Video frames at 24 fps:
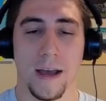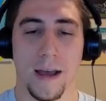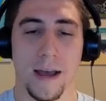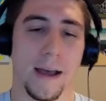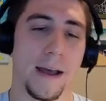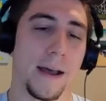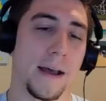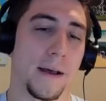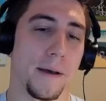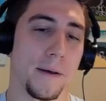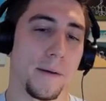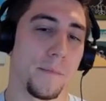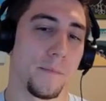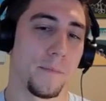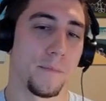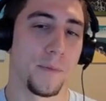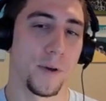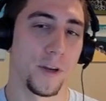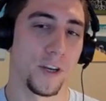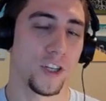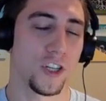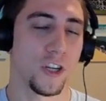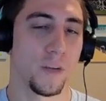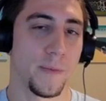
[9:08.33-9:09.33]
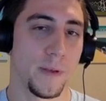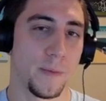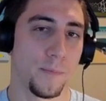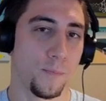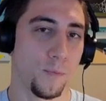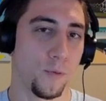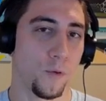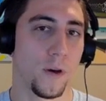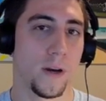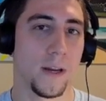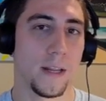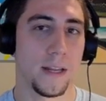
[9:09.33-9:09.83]
But it should be
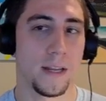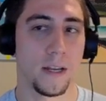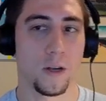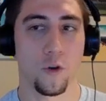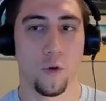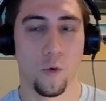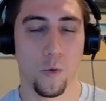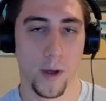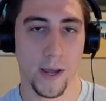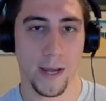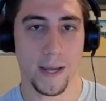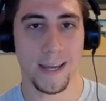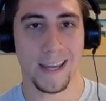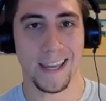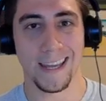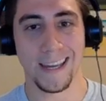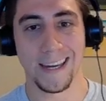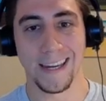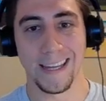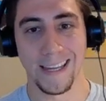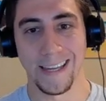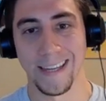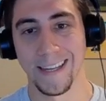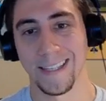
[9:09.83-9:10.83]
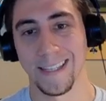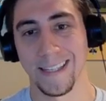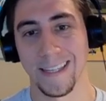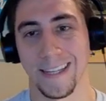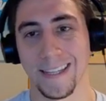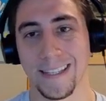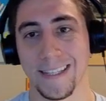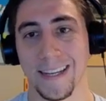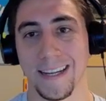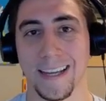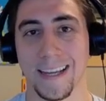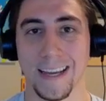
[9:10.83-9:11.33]
pretty quick and
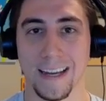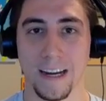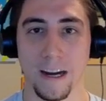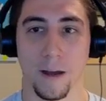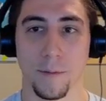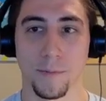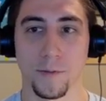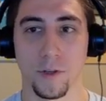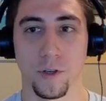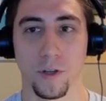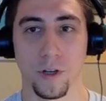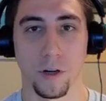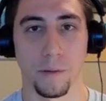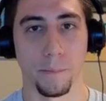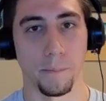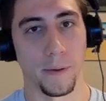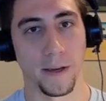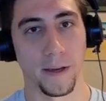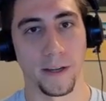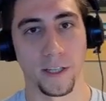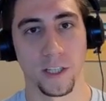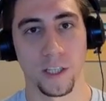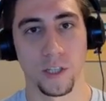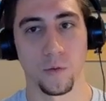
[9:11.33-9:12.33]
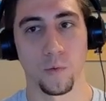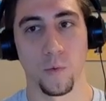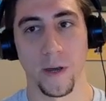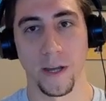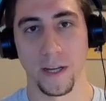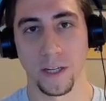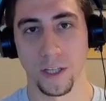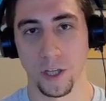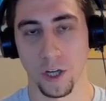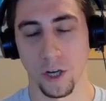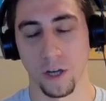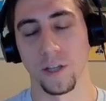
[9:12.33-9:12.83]
easy to get up to your big
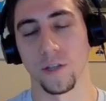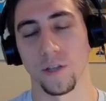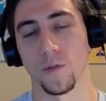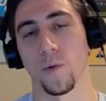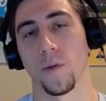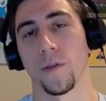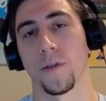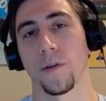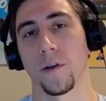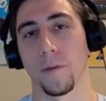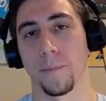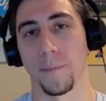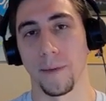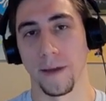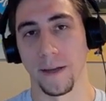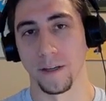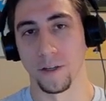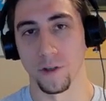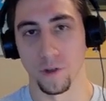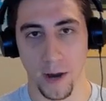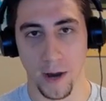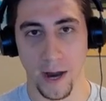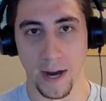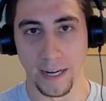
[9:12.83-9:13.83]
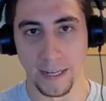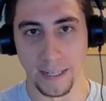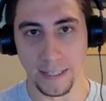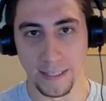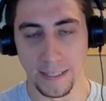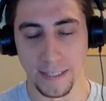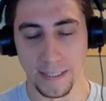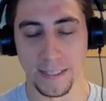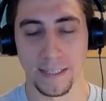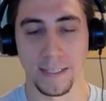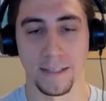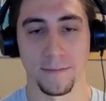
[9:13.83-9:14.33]
swing turns with your big
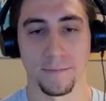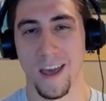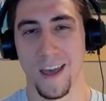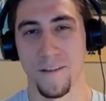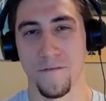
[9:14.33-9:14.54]
dragons.